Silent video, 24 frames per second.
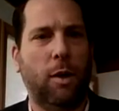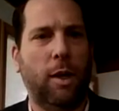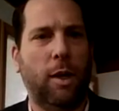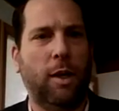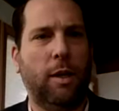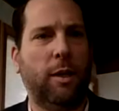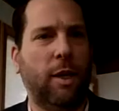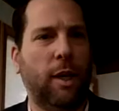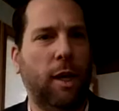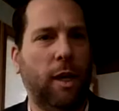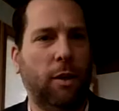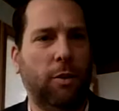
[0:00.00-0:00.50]

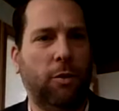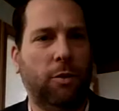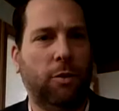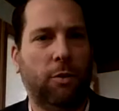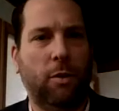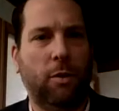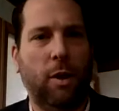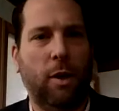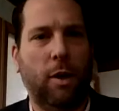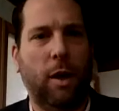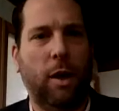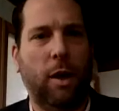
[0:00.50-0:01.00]
indicates.
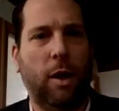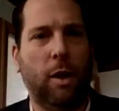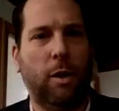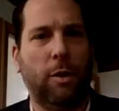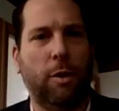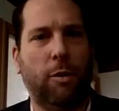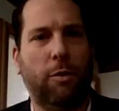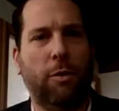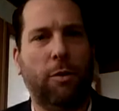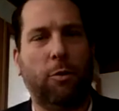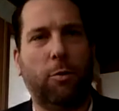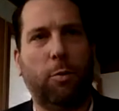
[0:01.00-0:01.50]

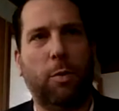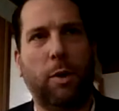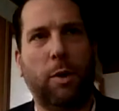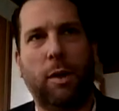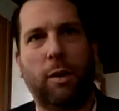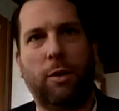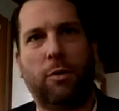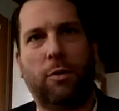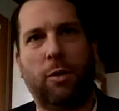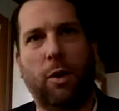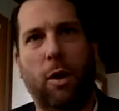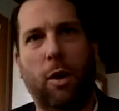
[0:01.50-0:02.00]
There's
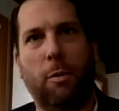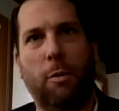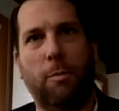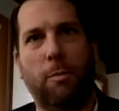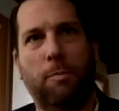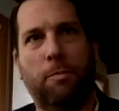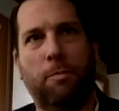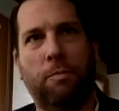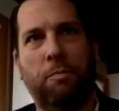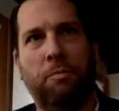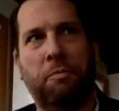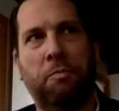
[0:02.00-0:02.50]
been
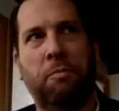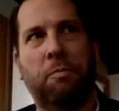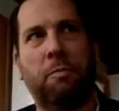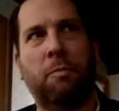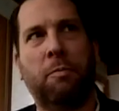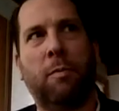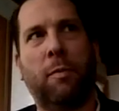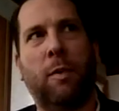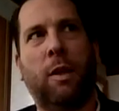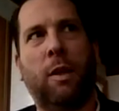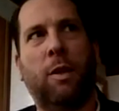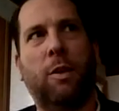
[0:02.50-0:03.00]
some
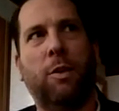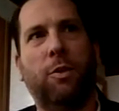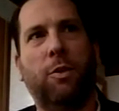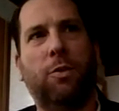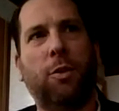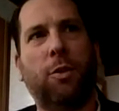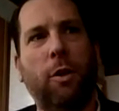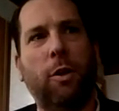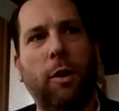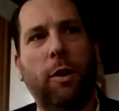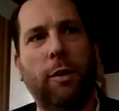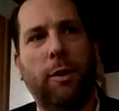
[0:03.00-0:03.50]

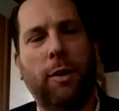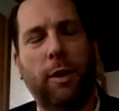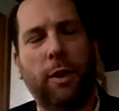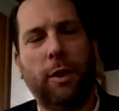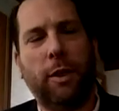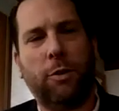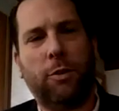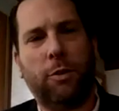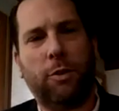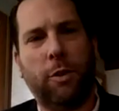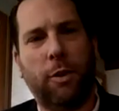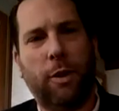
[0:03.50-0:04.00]
concern in the
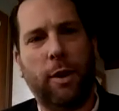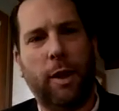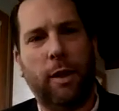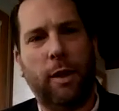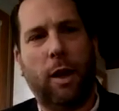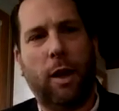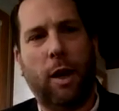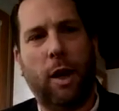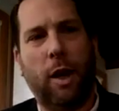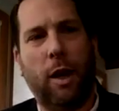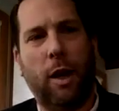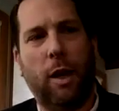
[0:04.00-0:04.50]
industry that
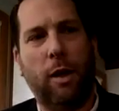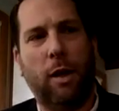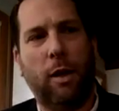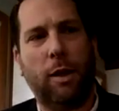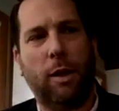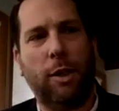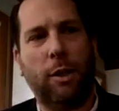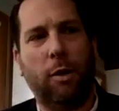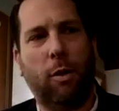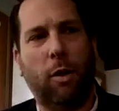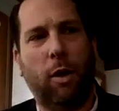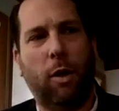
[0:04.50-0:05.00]

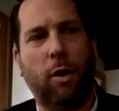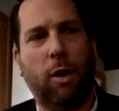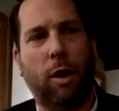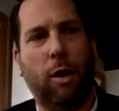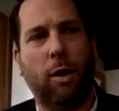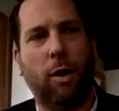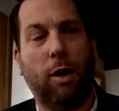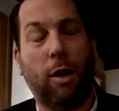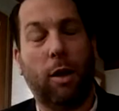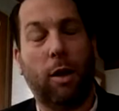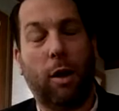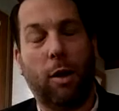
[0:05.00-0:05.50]

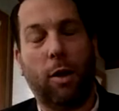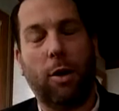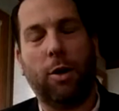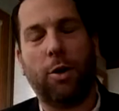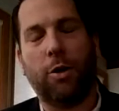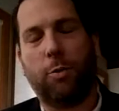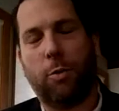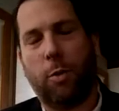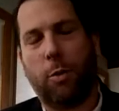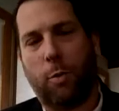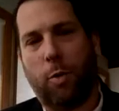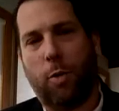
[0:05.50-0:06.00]
a
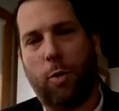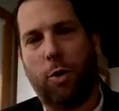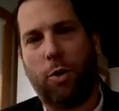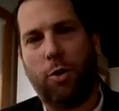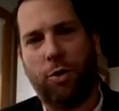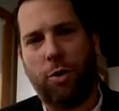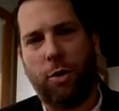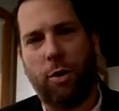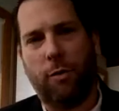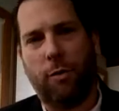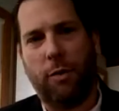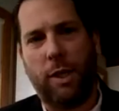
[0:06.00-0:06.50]
large
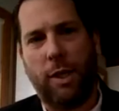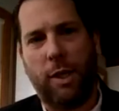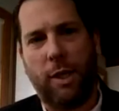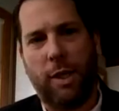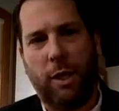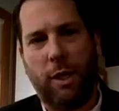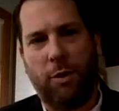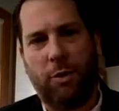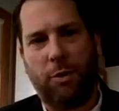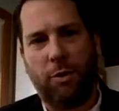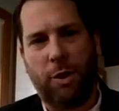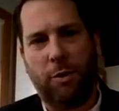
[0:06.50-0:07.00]
proportion of the
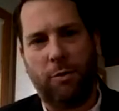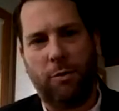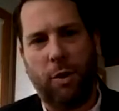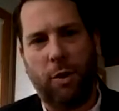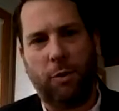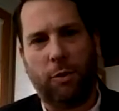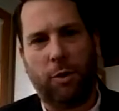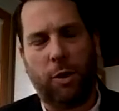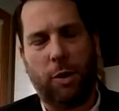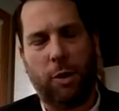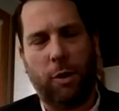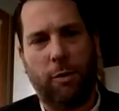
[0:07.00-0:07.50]
ESG
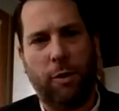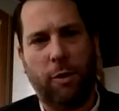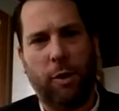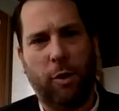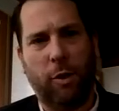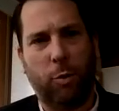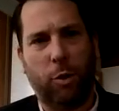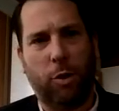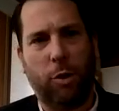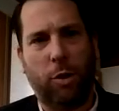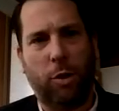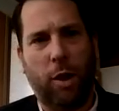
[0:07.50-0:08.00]
funds that are
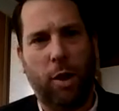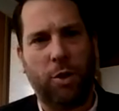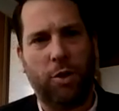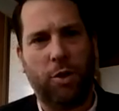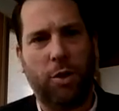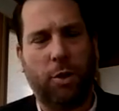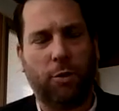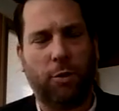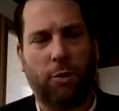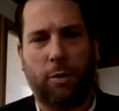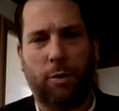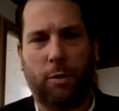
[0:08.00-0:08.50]
available are
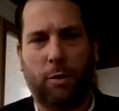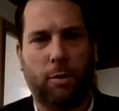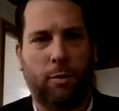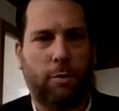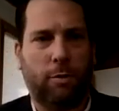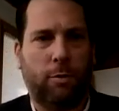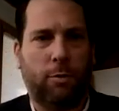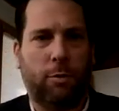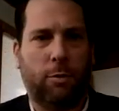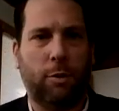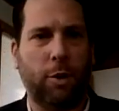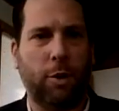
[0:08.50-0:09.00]
just
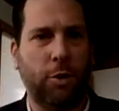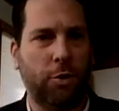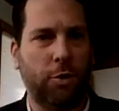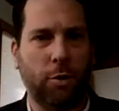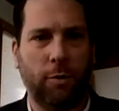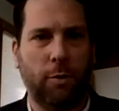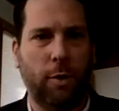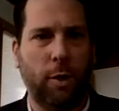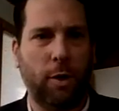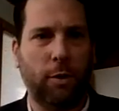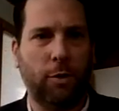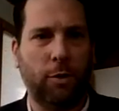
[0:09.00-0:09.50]

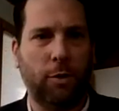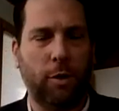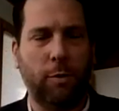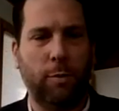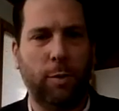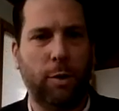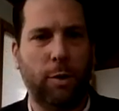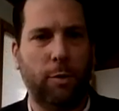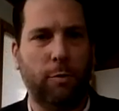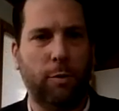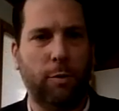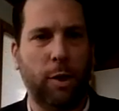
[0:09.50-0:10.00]
traditional funds that
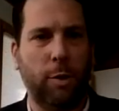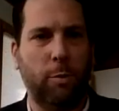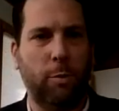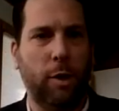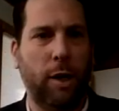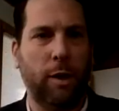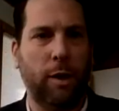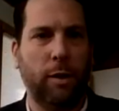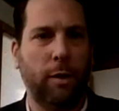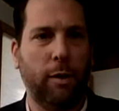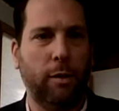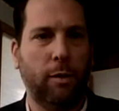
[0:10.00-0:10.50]
have been
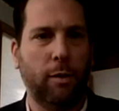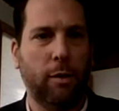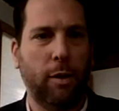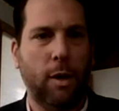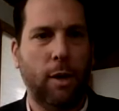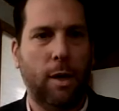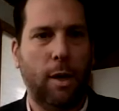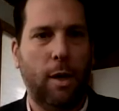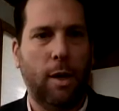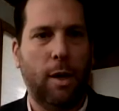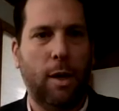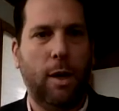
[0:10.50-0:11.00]
rebranded,
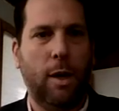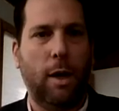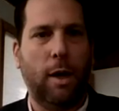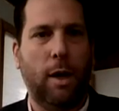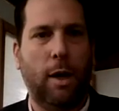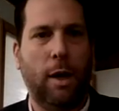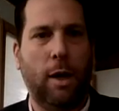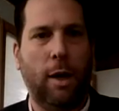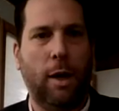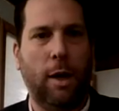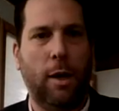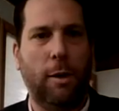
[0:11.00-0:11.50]

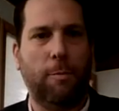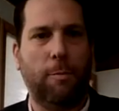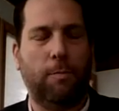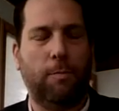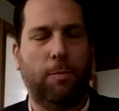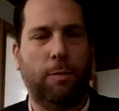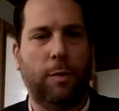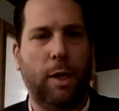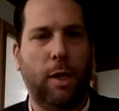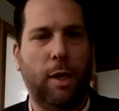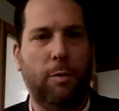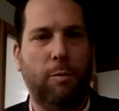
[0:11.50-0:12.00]

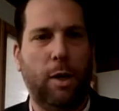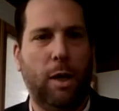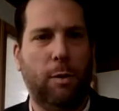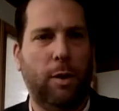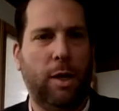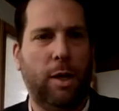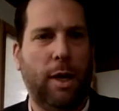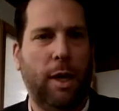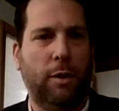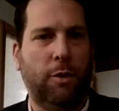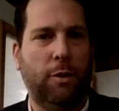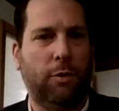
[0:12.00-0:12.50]
and
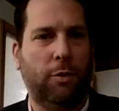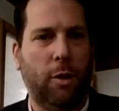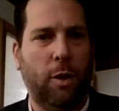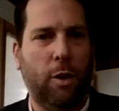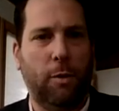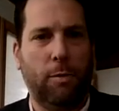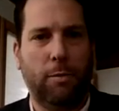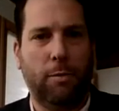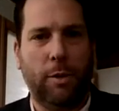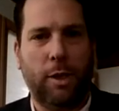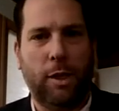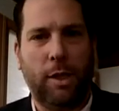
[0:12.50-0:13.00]
maybe had
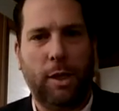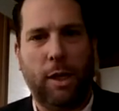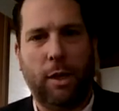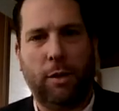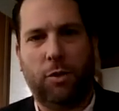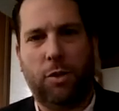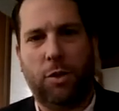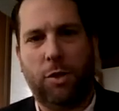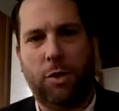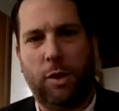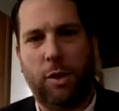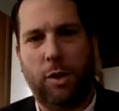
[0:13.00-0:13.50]
some
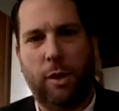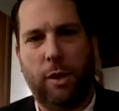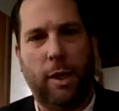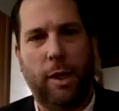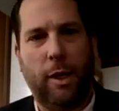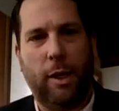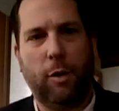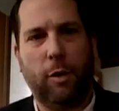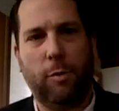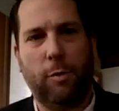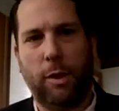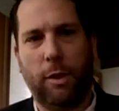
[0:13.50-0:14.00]
ESG
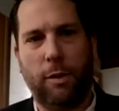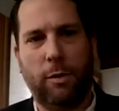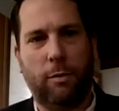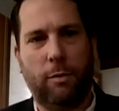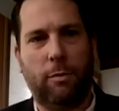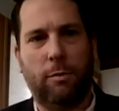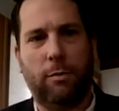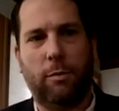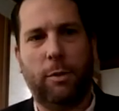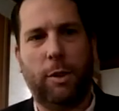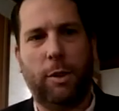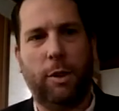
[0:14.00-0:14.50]
element
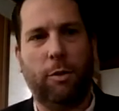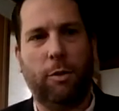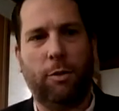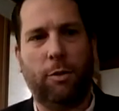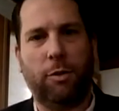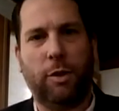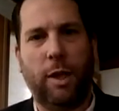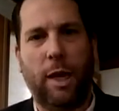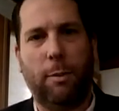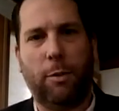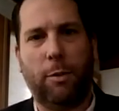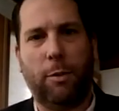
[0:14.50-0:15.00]

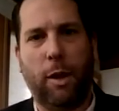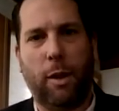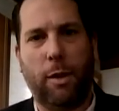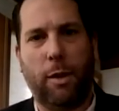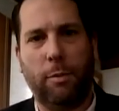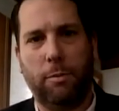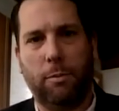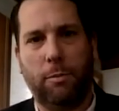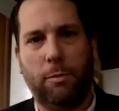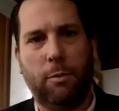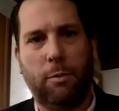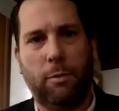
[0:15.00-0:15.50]
slapped on
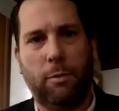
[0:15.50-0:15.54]
them